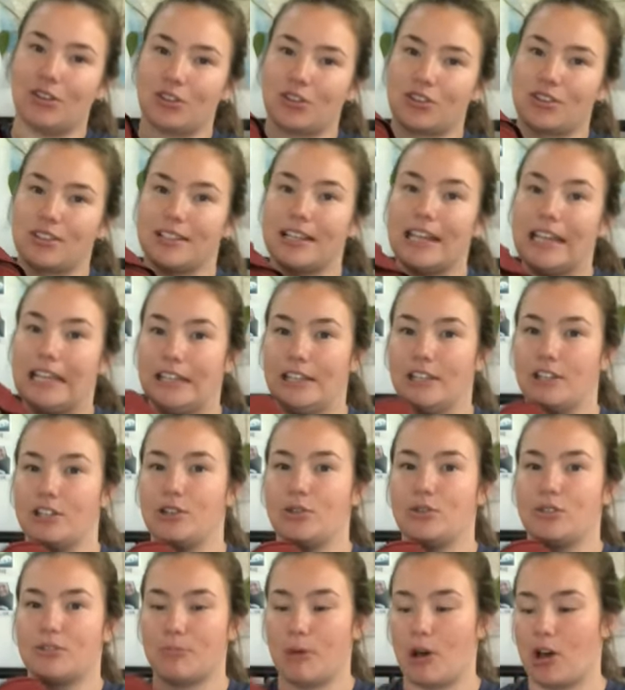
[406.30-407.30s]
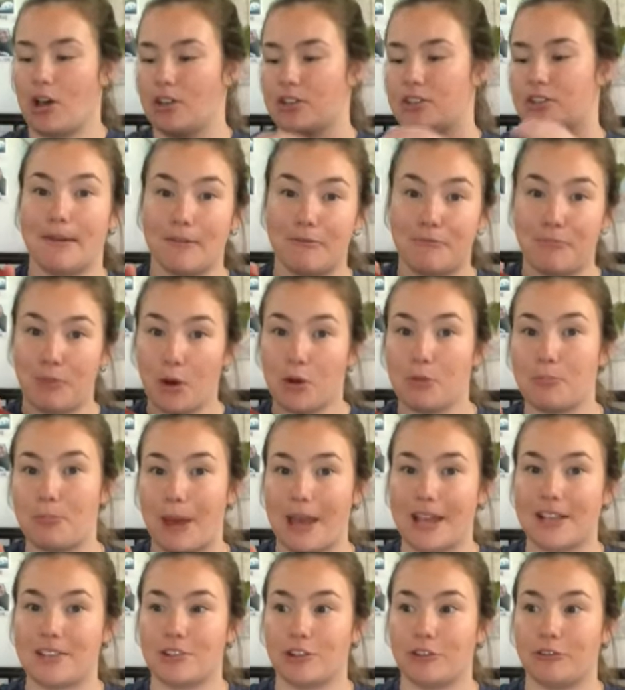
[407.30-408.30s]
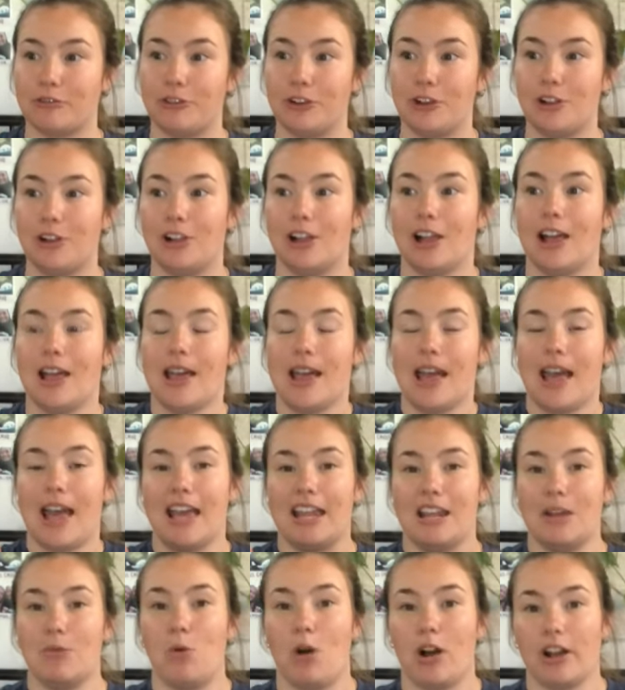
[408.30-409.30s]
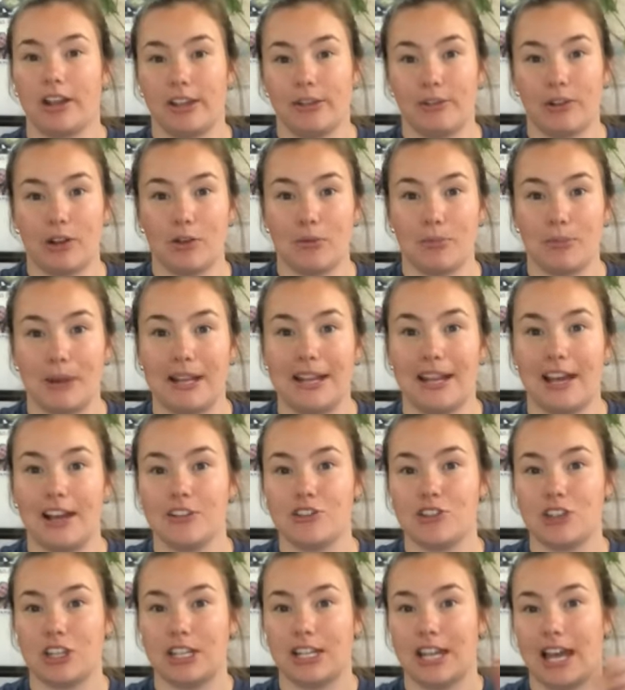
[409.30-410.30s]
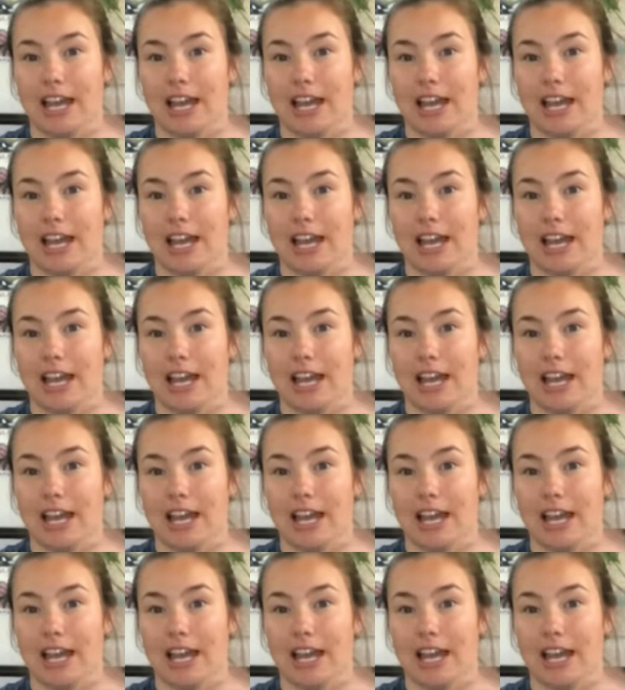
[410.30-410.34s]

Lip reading: slightly too small. So if both bags are full and I'm walking around with my Nalgene,